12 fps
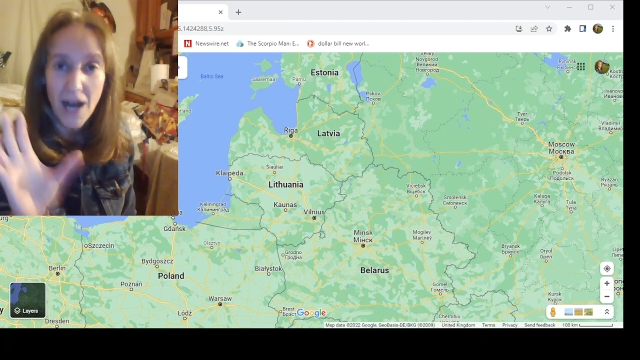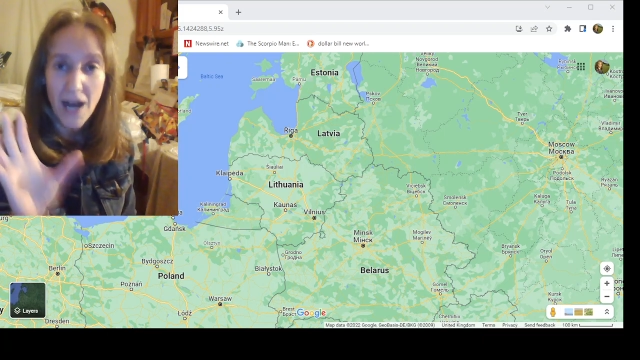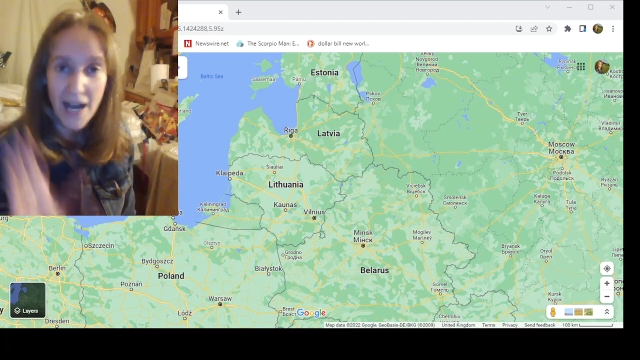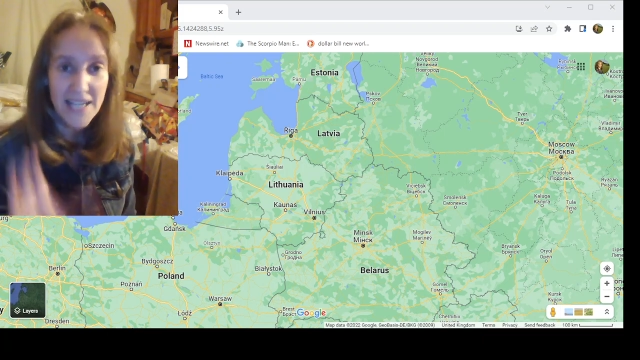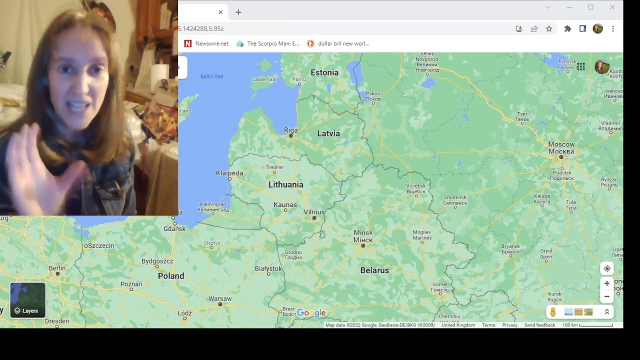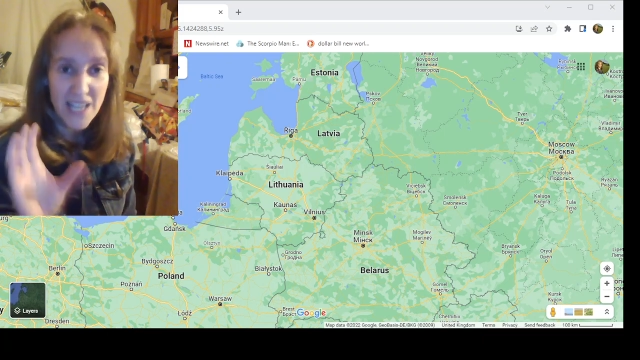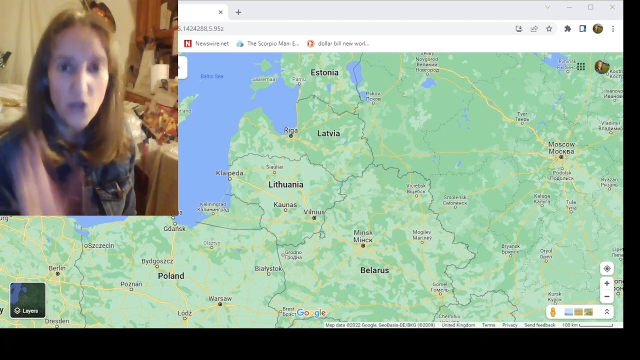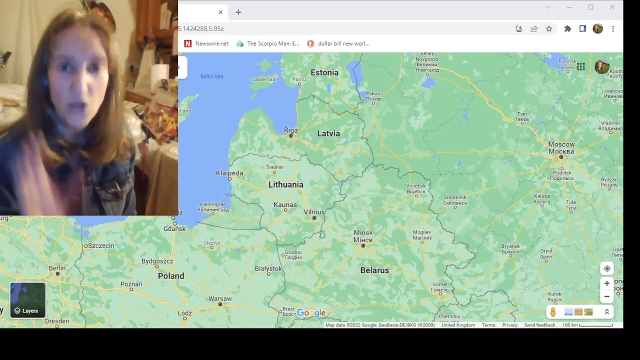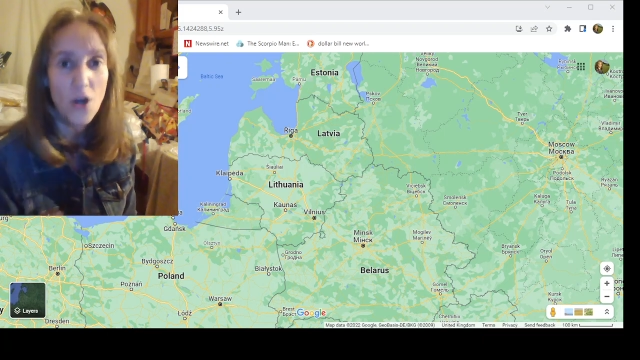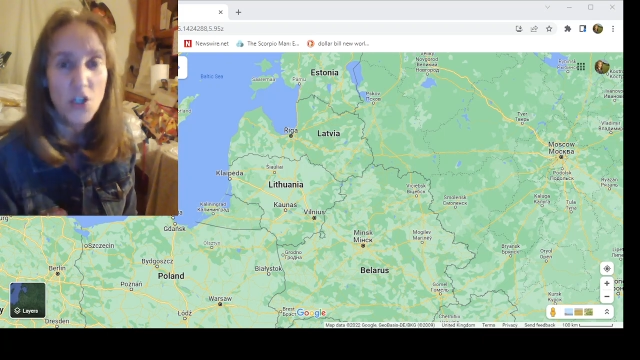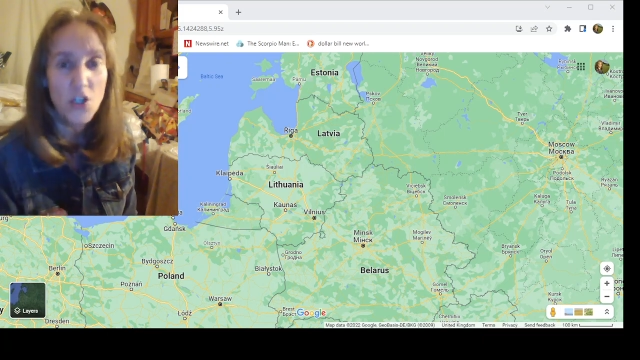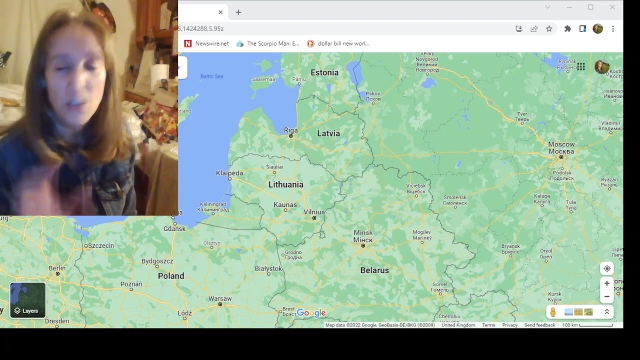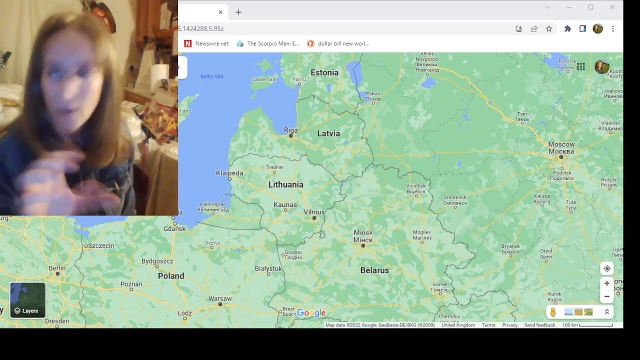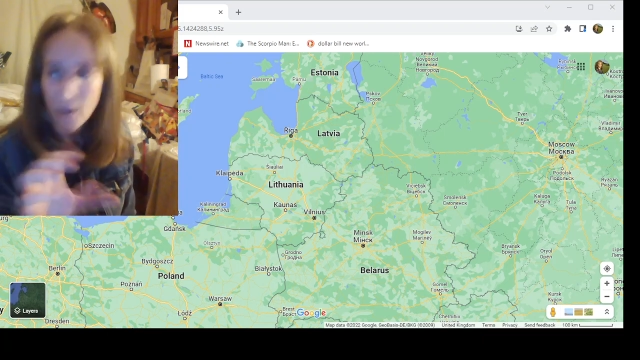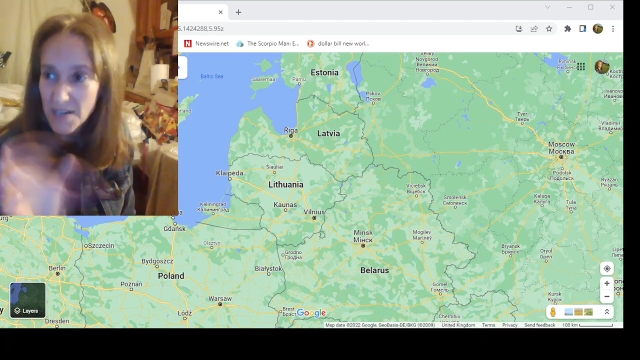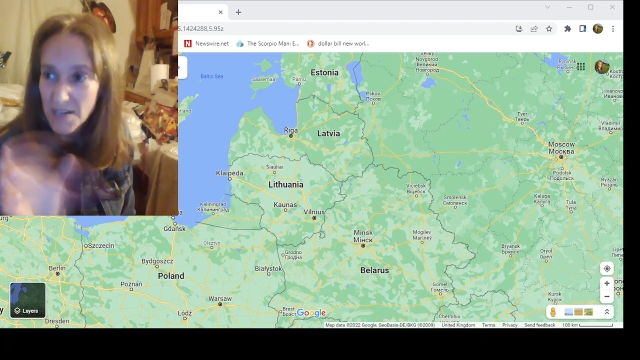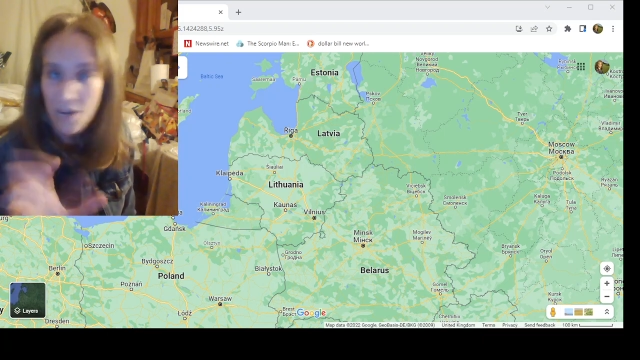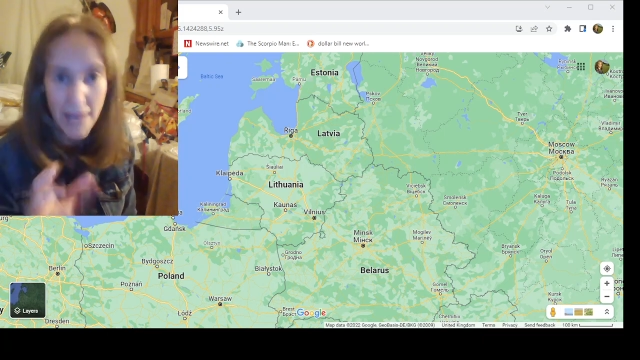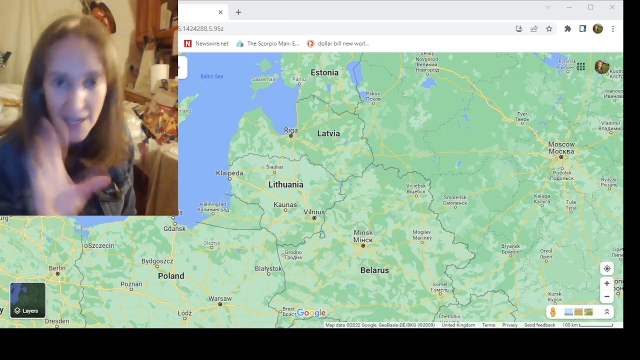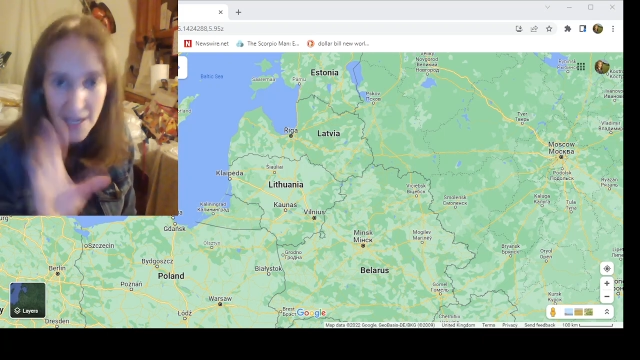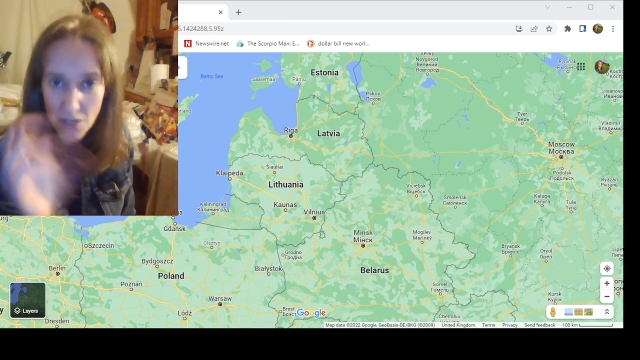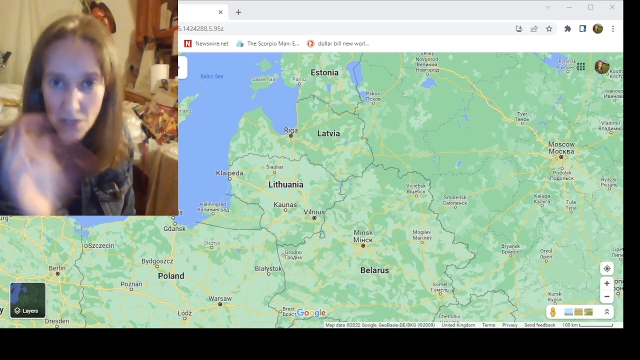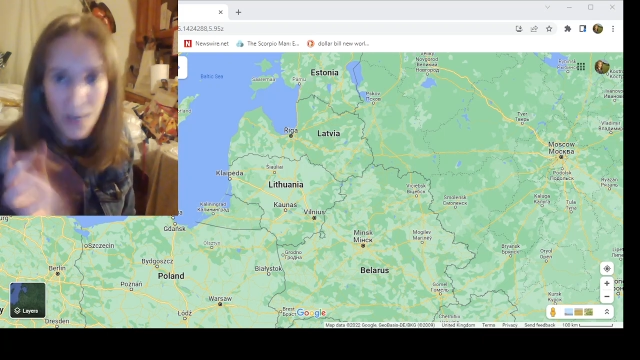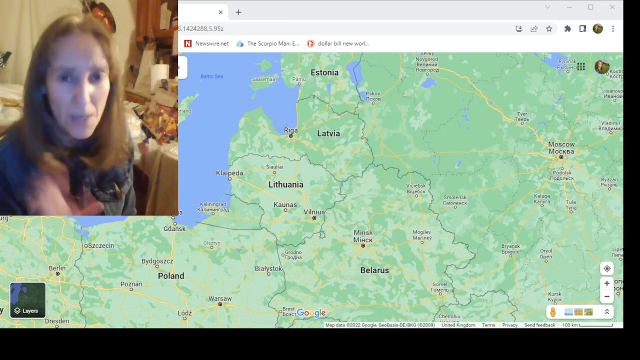high technology, front end, back
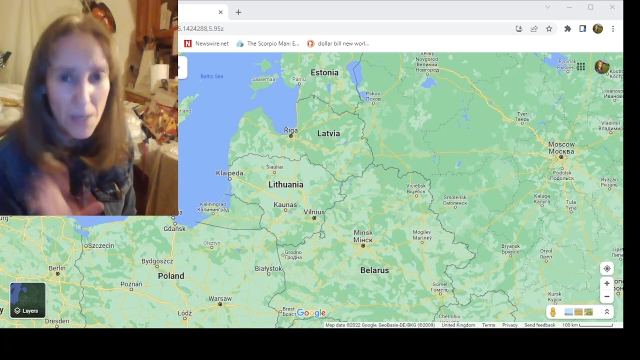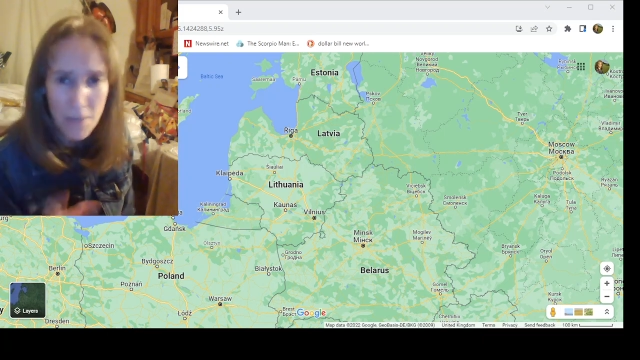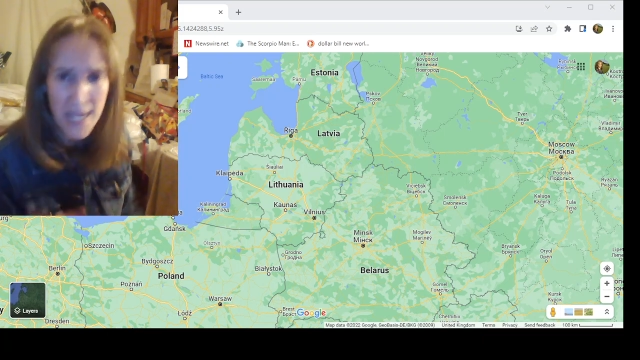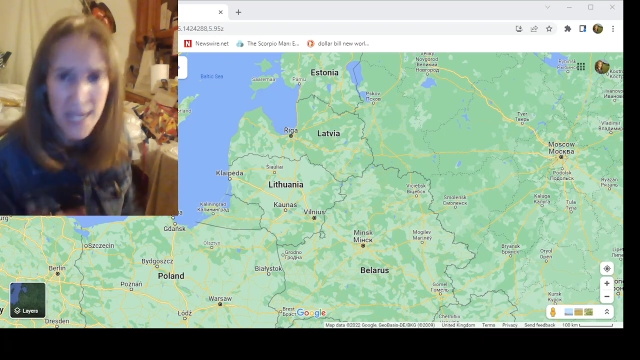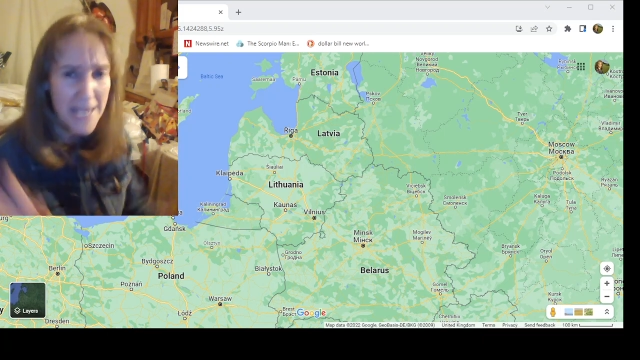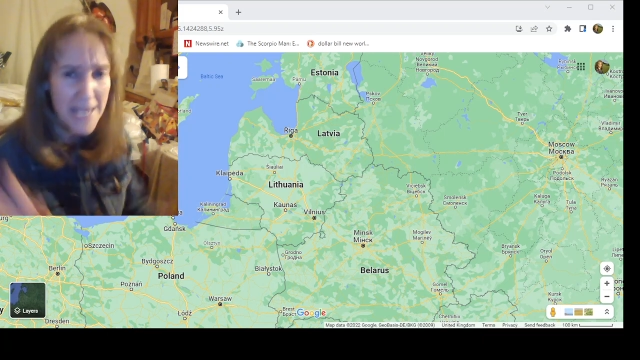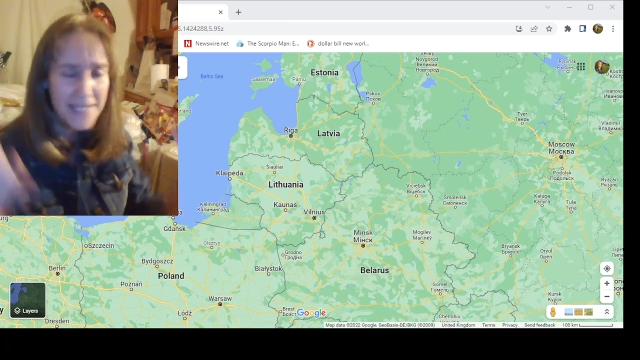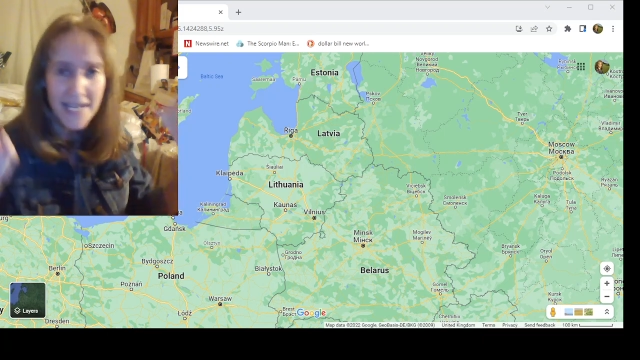end development,